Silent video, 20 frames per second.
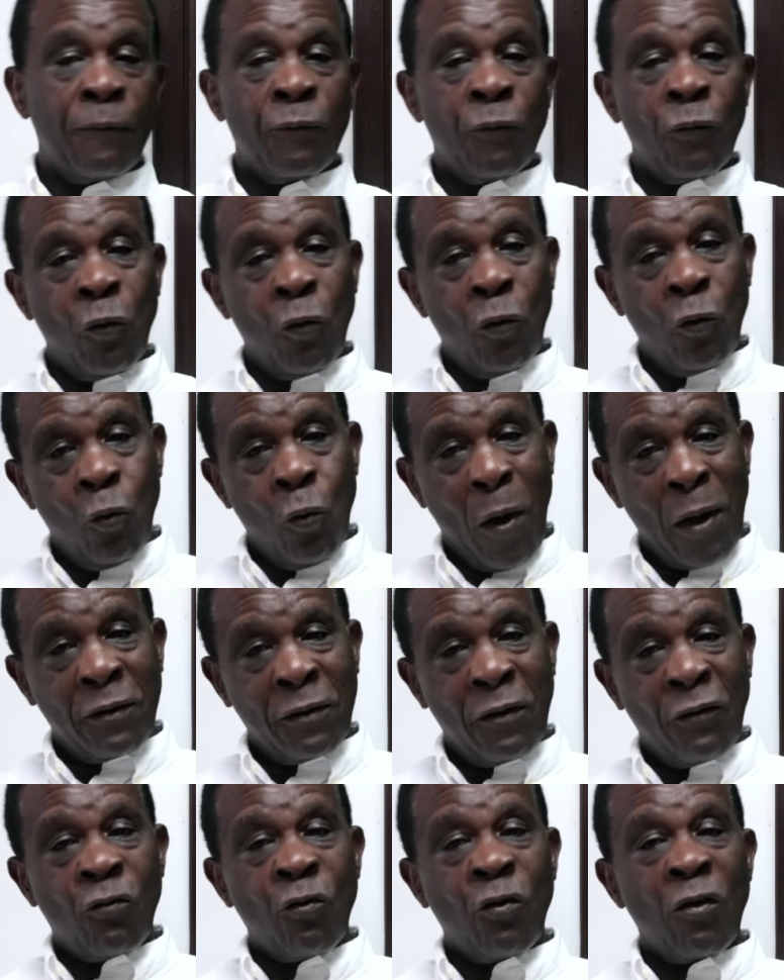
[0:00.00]
What
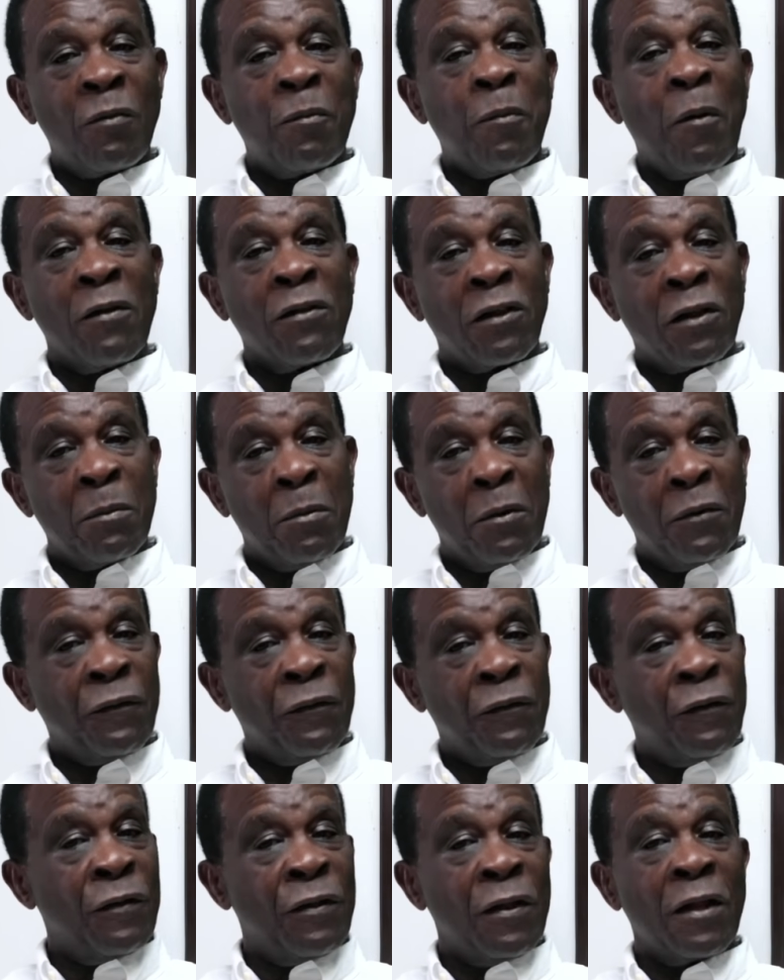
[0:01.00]
is responsible
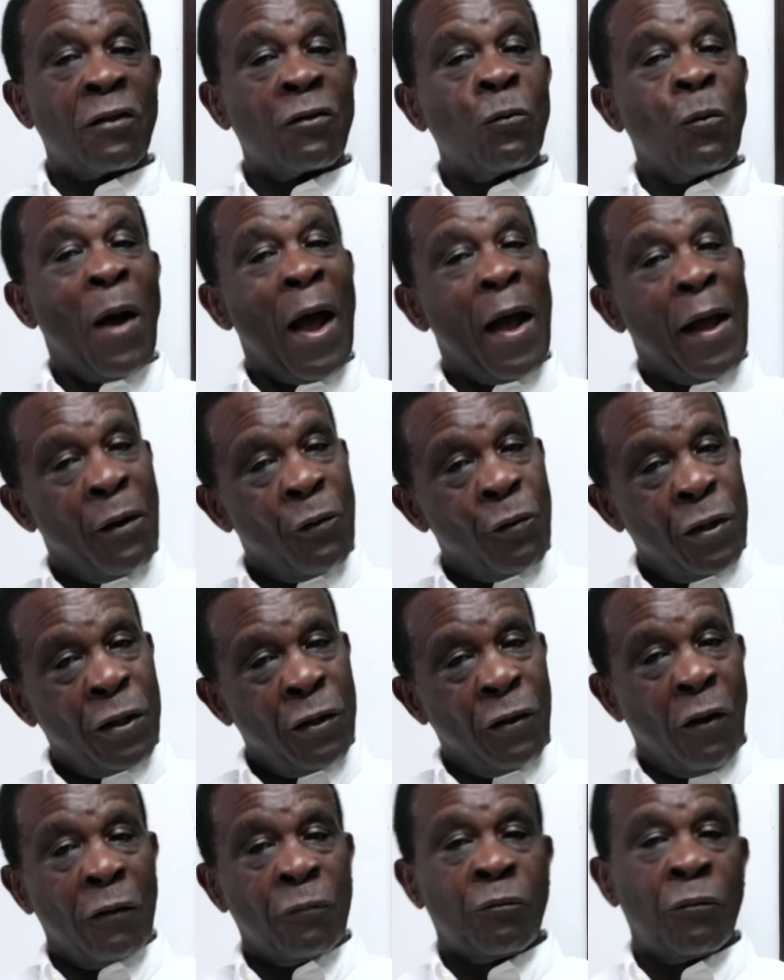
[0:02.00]
for this? Why are we
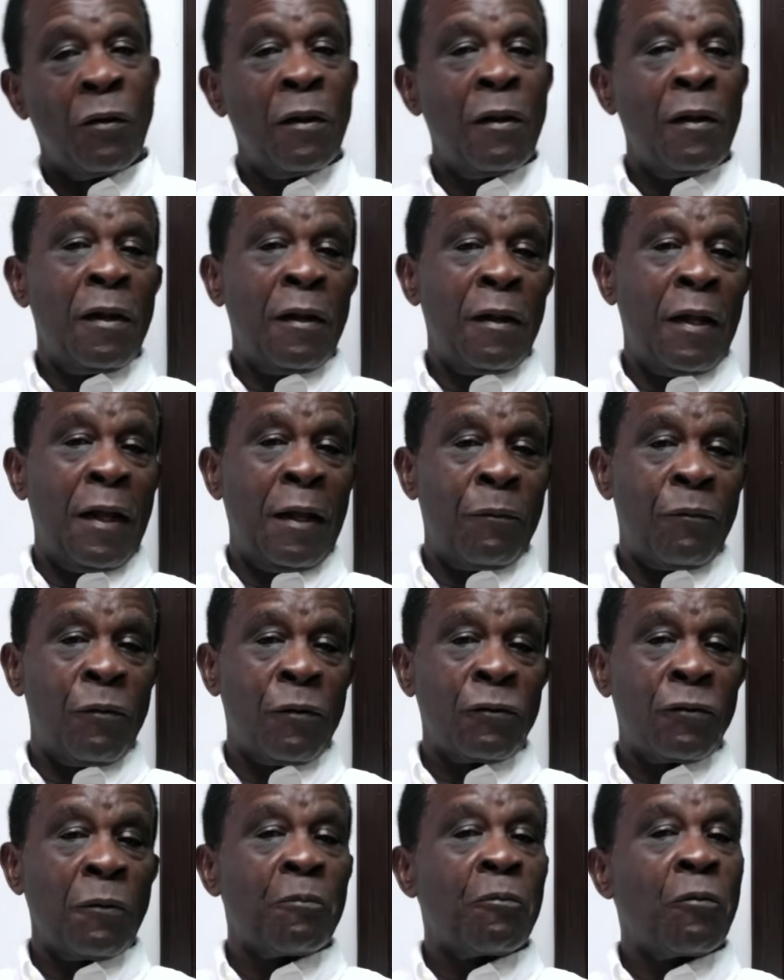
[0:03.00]
not able
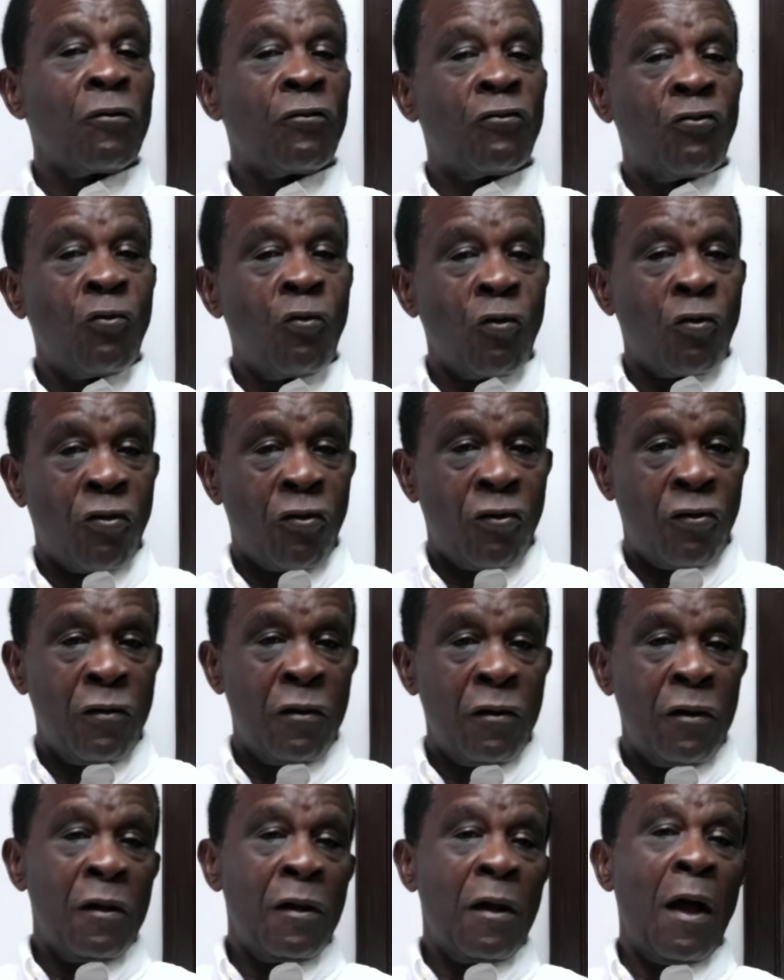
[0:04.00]
to produce
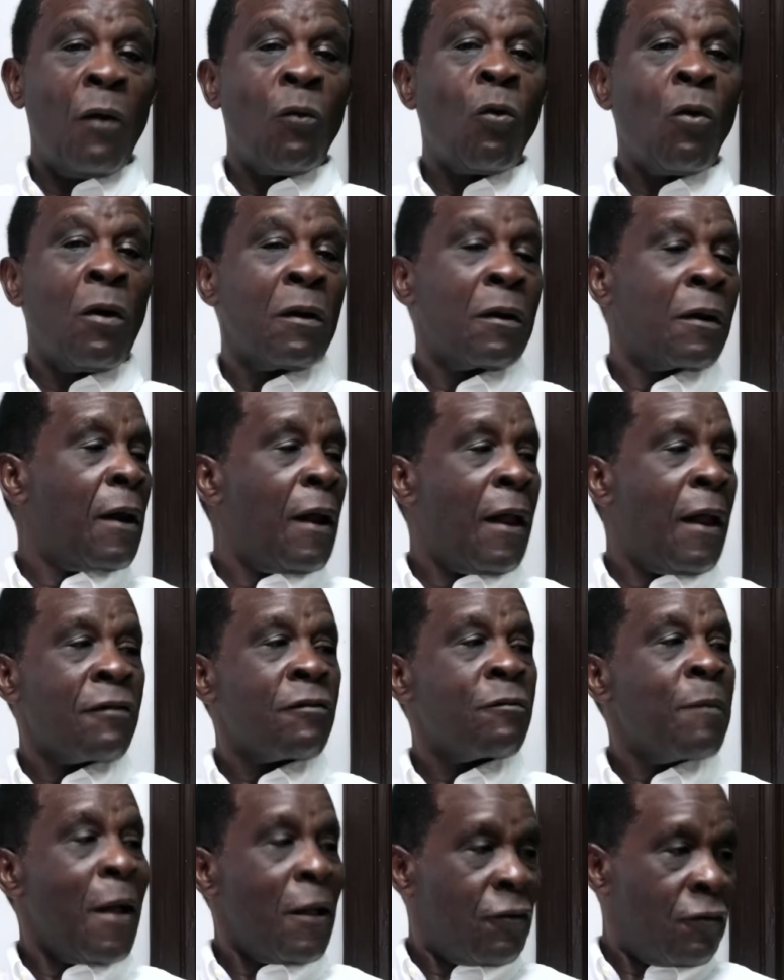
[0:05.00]
a world class
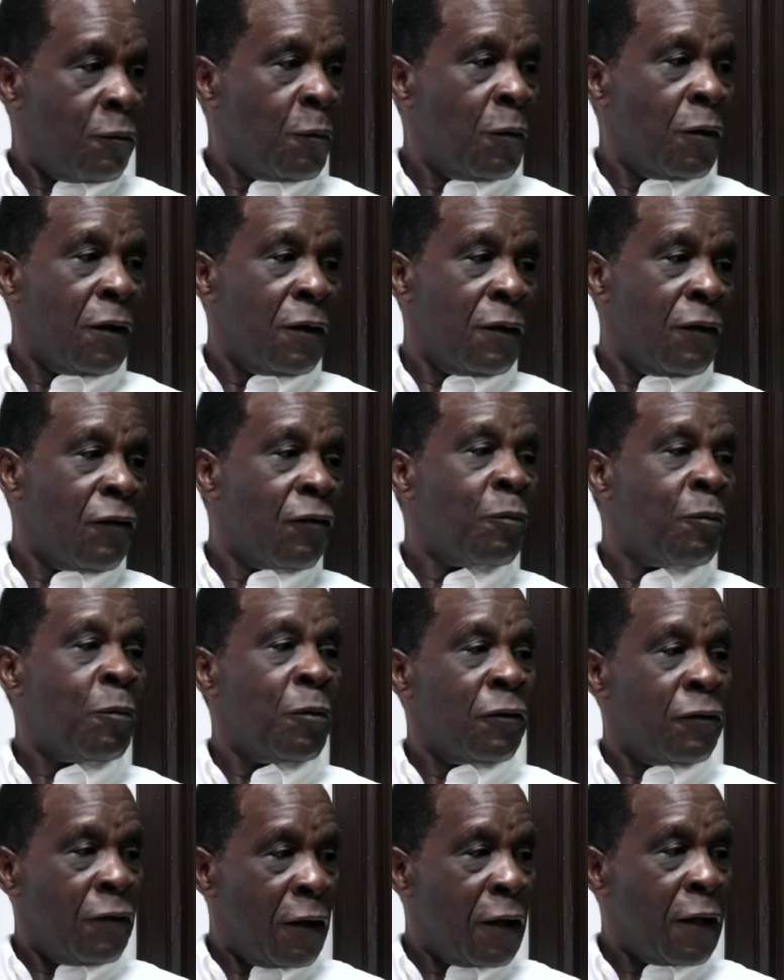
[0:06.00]
batsman at this
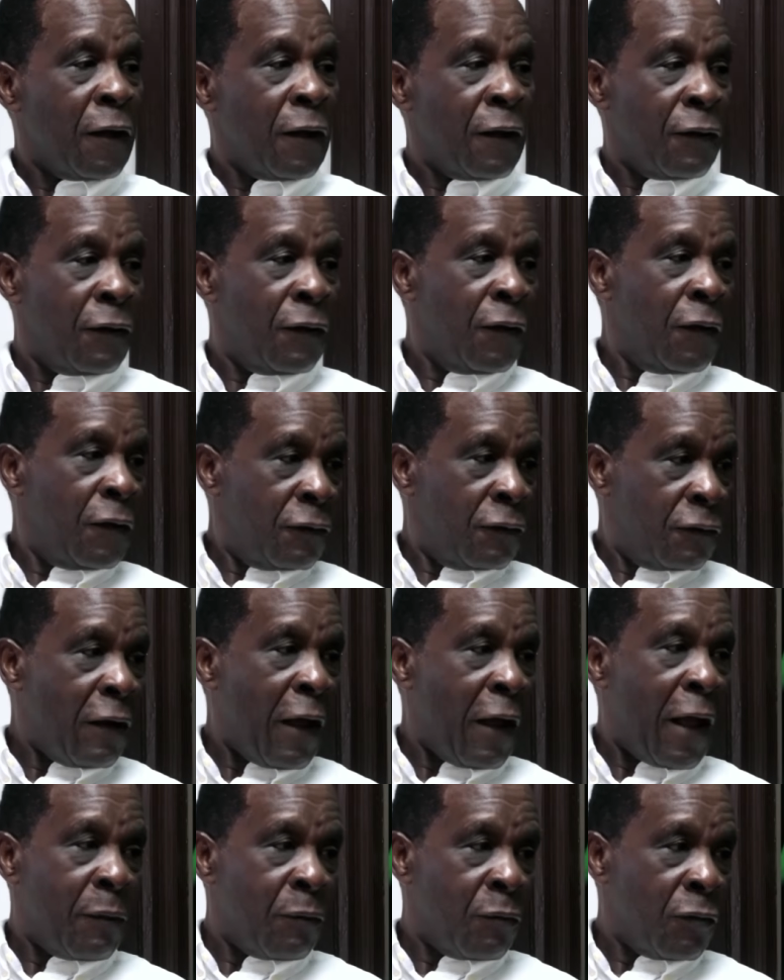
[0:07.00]
particular
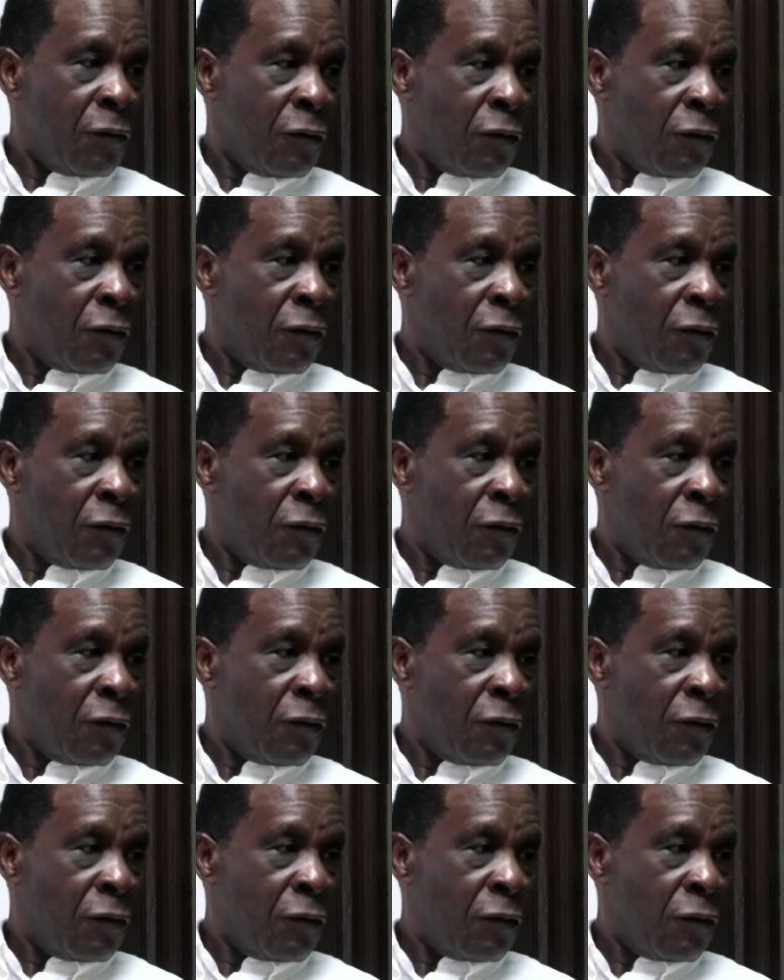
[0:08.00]
time?